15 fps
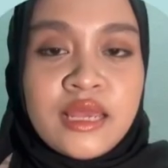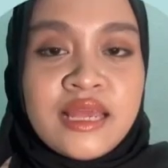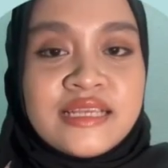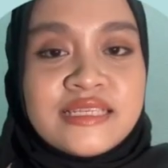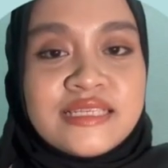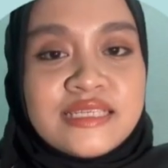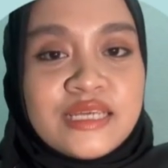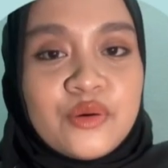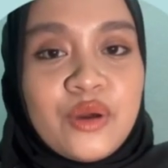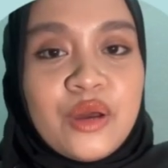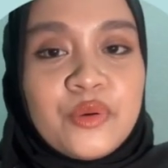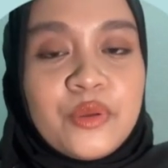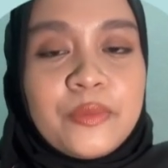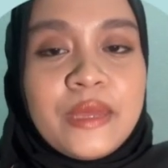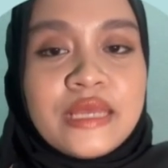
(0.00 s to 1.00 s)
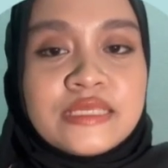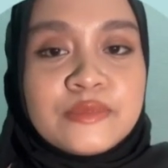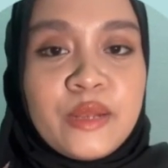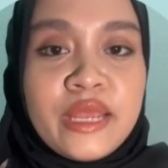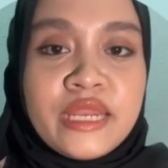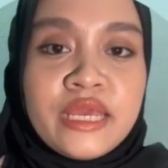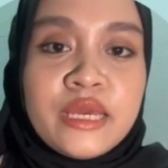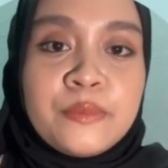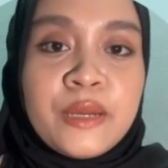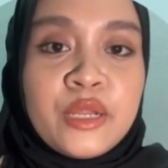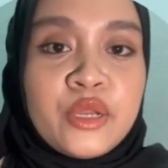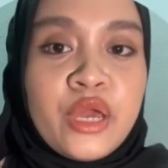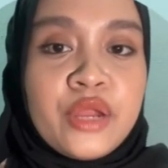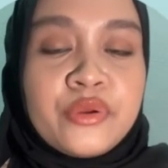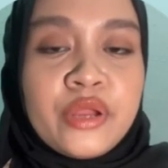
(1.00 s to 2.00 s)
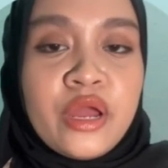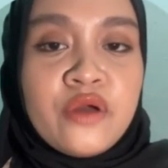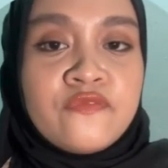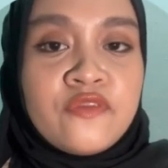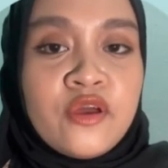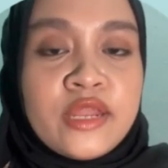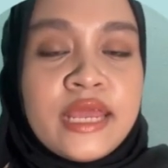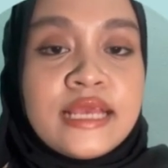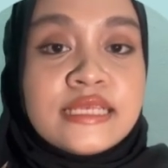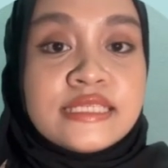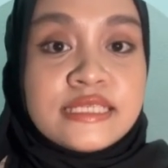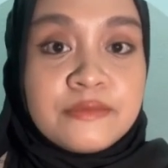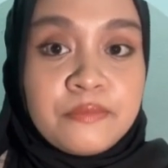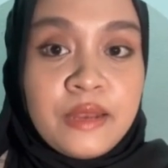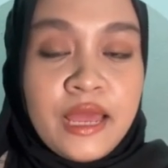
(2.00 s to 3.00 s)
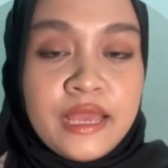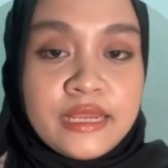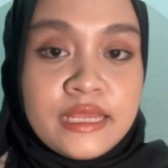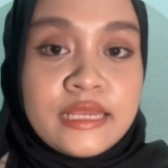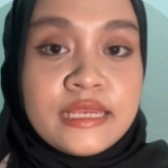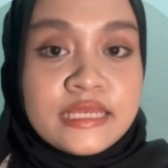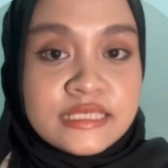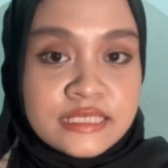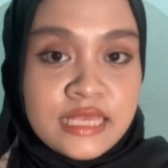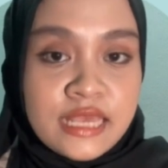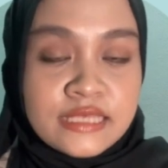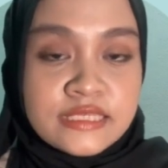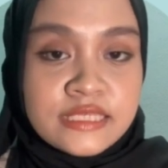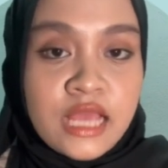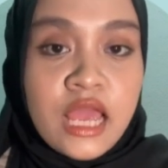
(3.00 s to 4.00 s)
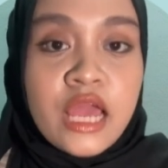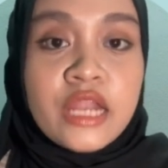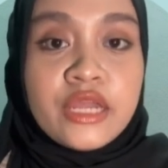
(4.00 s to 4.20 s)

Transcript: So I will be explaining about the area of law that is applied in this case.